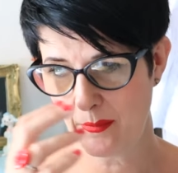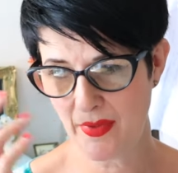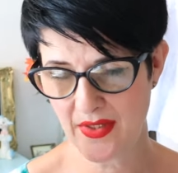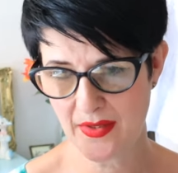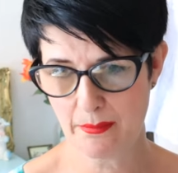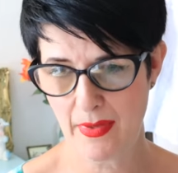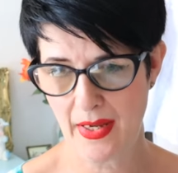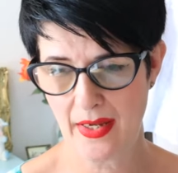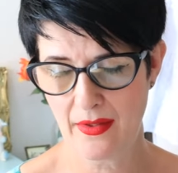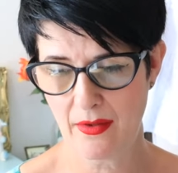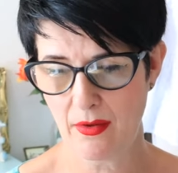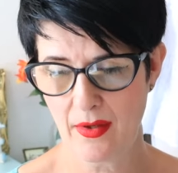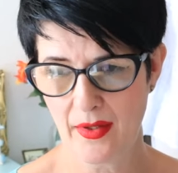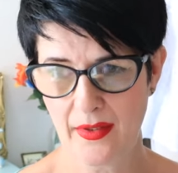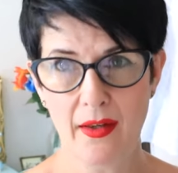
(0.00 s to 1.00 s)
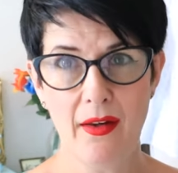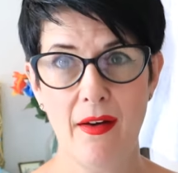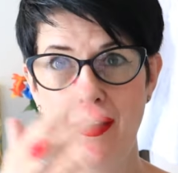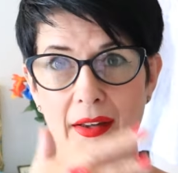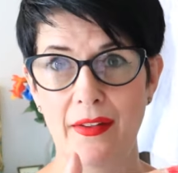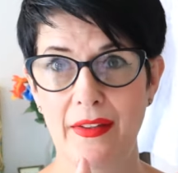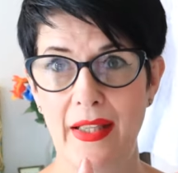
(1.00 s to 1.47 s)
this man
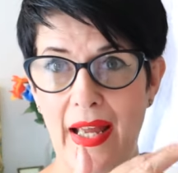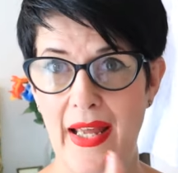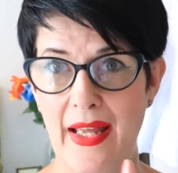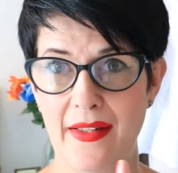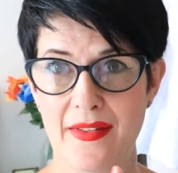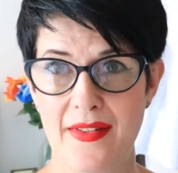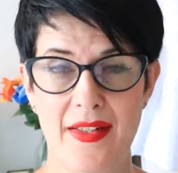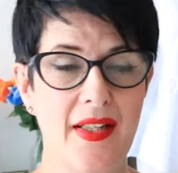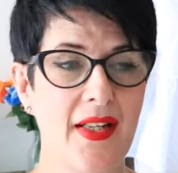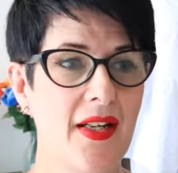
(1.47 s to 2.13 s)
Argyle and